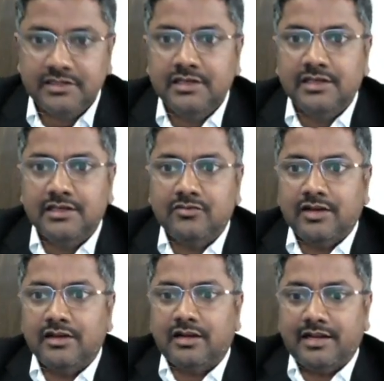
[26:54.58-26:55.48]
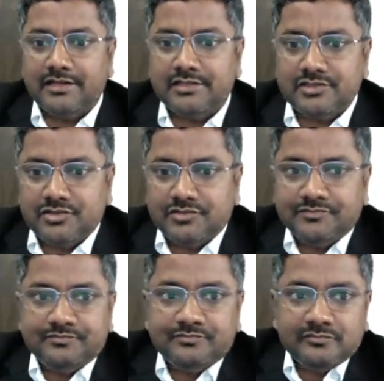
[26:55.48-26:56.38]
you can write.
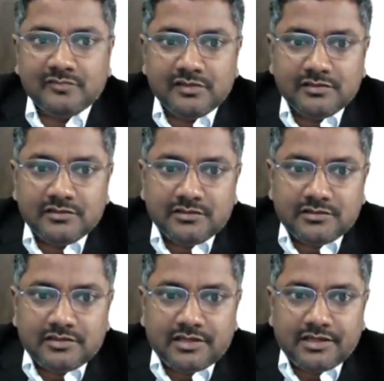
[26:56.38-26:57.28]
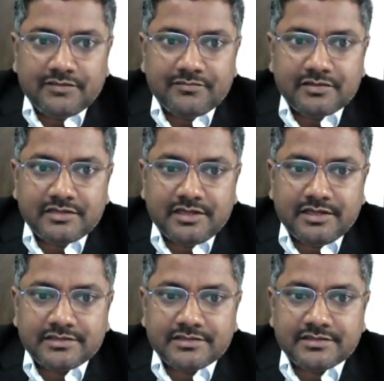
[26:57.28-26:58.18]
The left
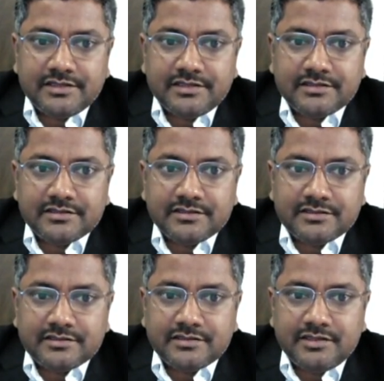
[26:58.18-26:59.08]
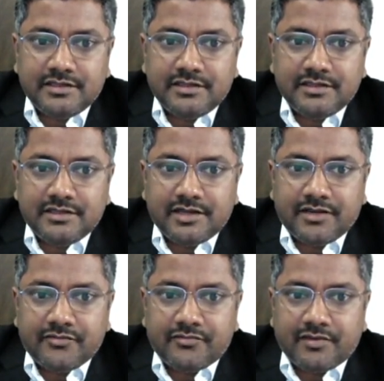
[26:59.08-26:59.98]
is 6C
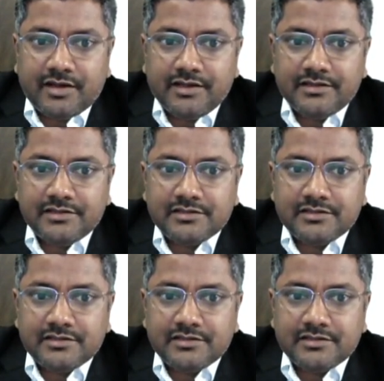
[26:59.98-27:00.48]
graphite